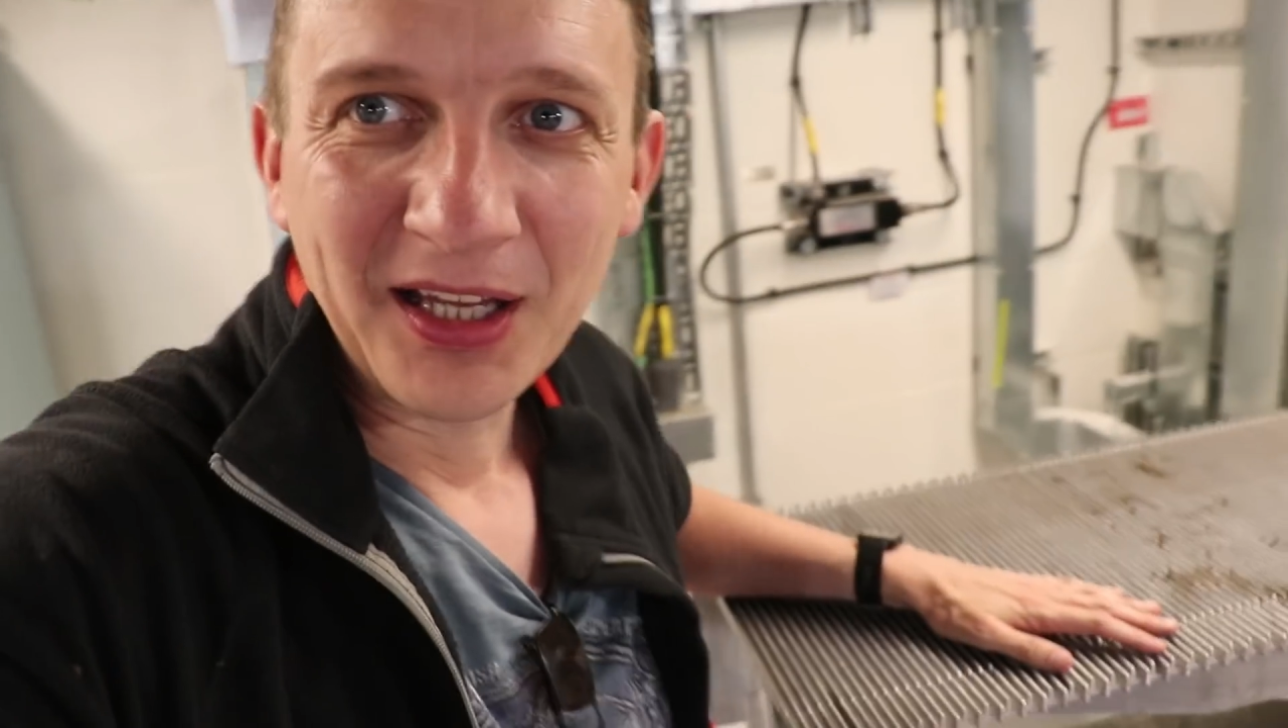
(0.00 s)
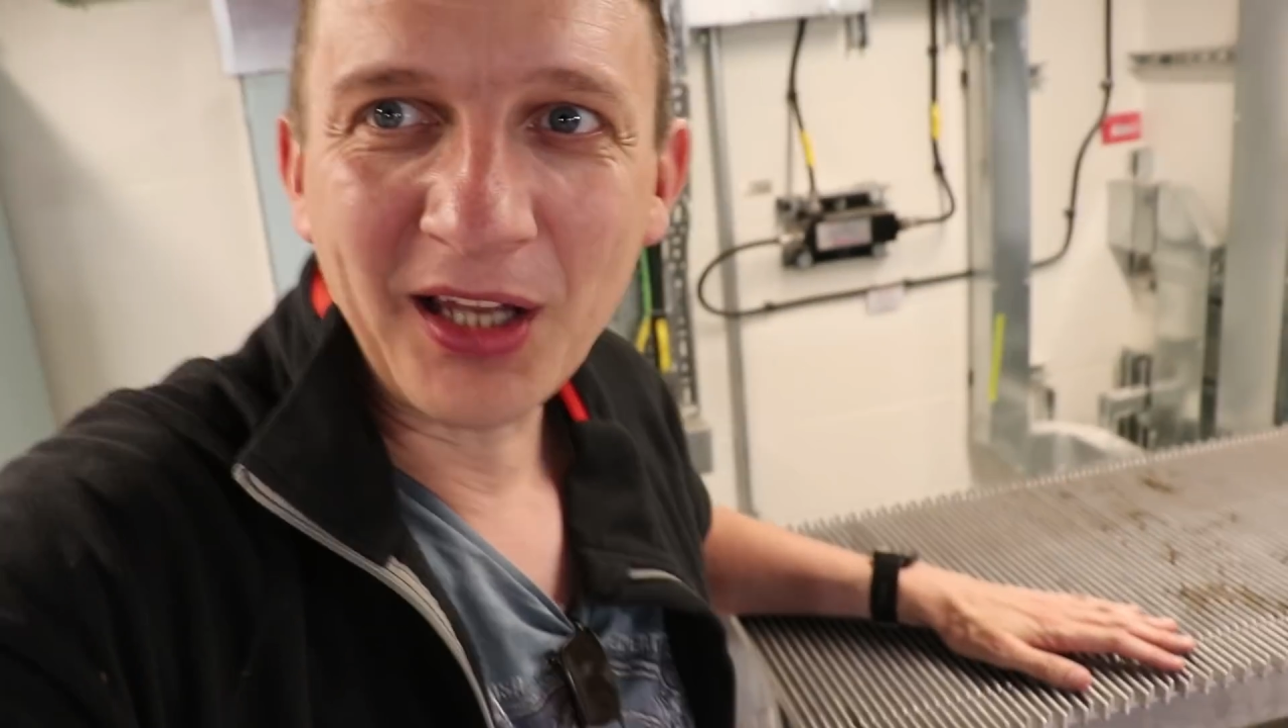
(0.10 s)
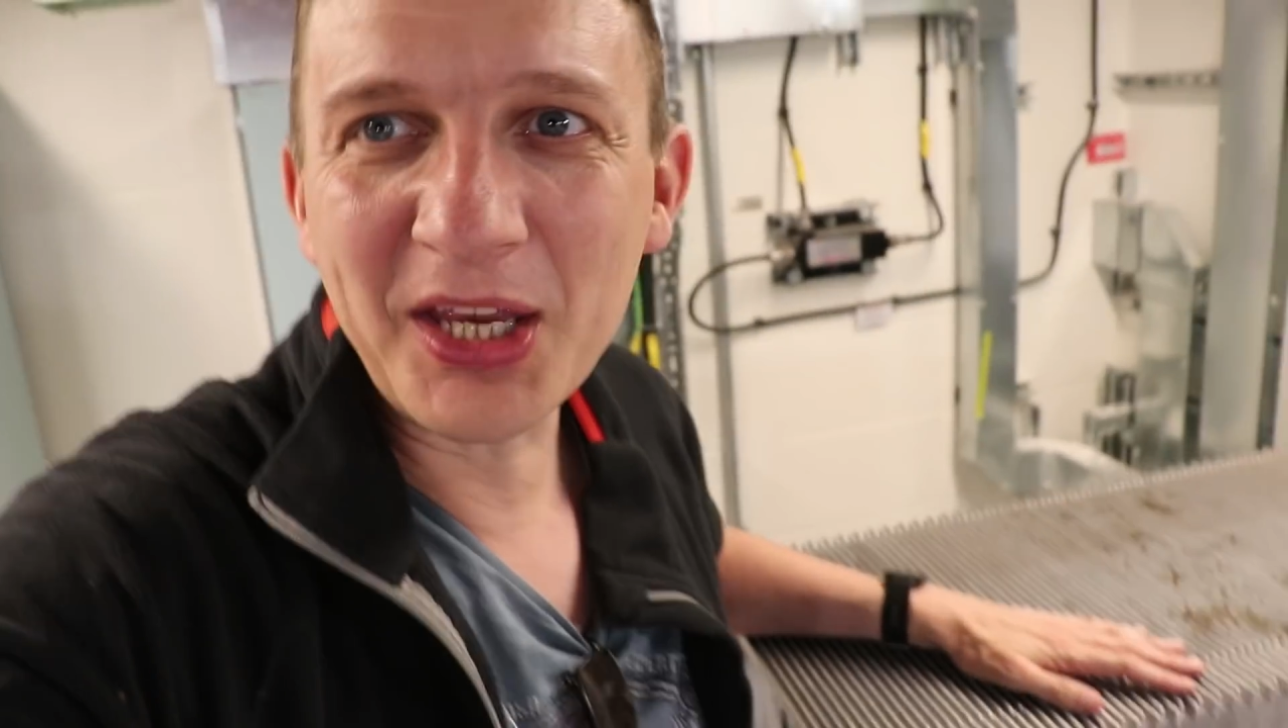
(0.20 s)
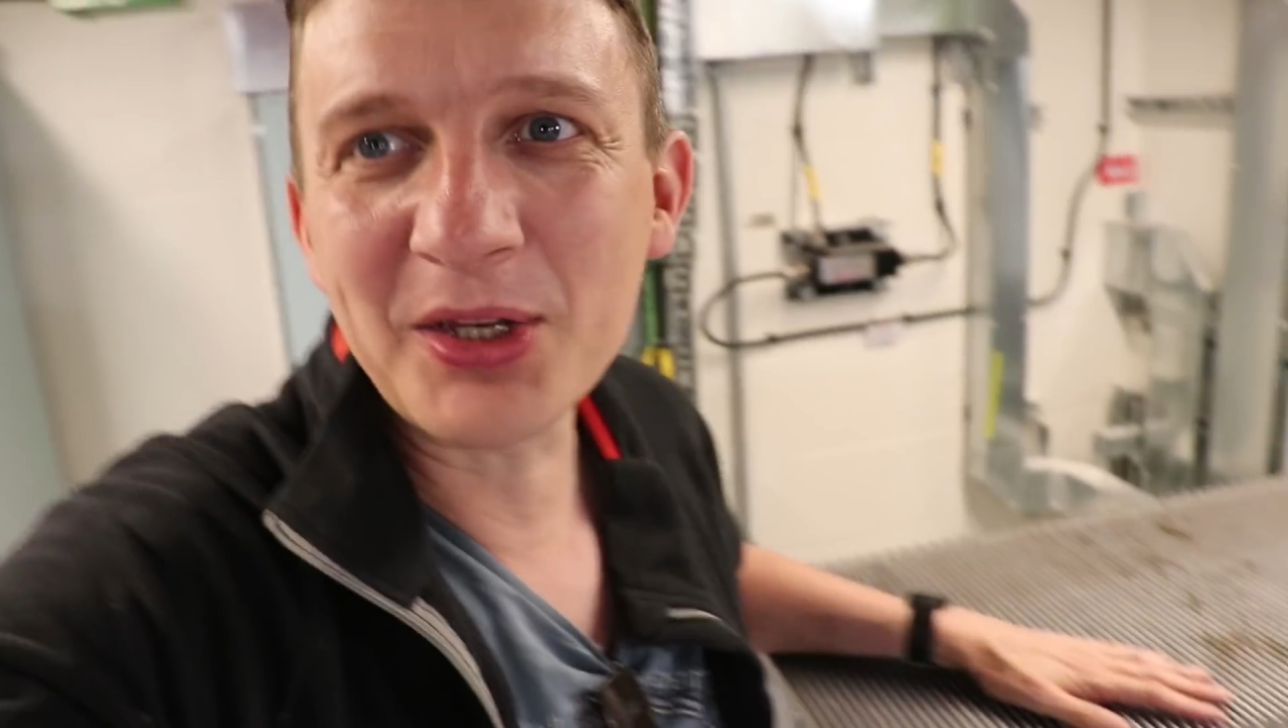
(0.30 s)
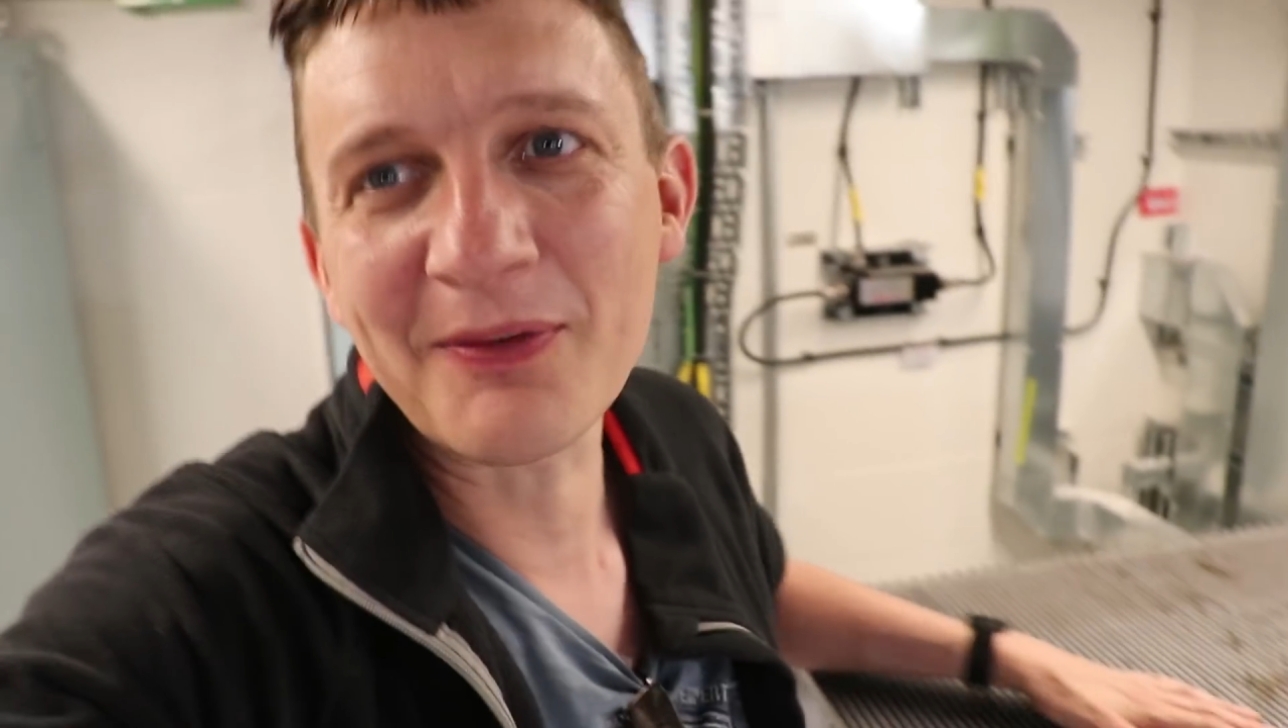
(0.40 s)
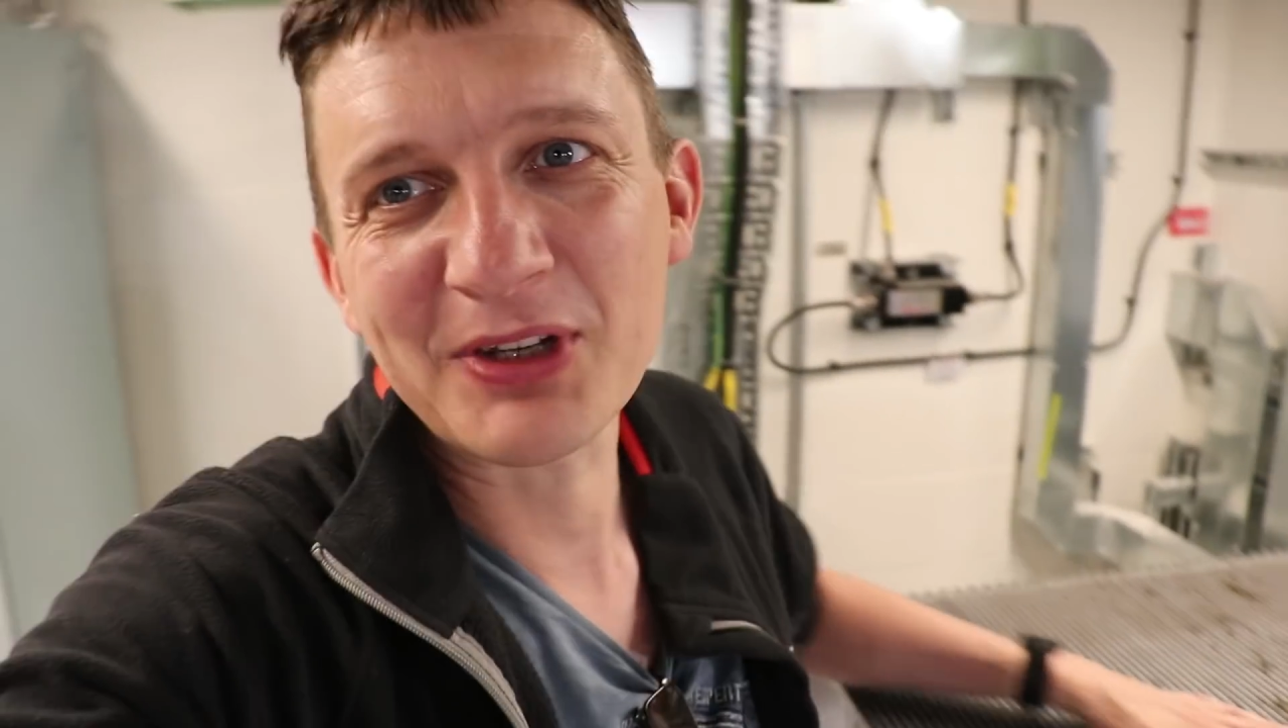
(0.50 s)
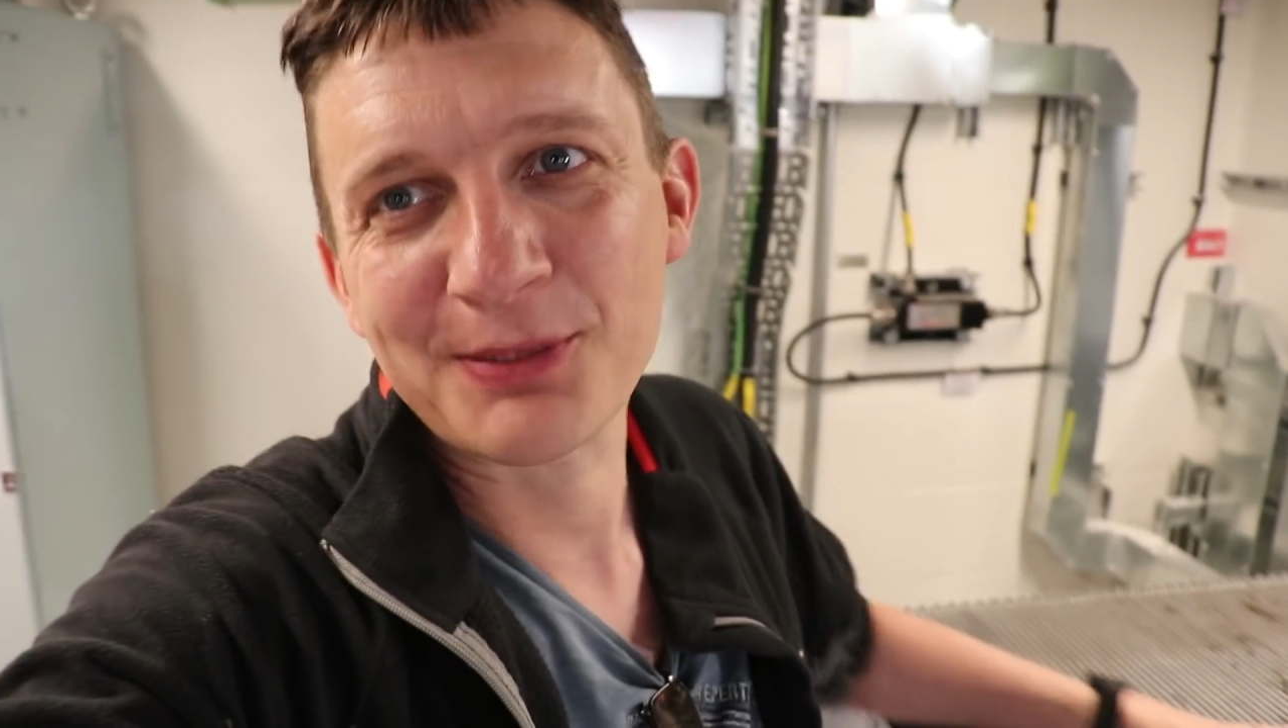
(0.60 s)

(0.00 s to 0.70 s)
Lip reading: like you'd have a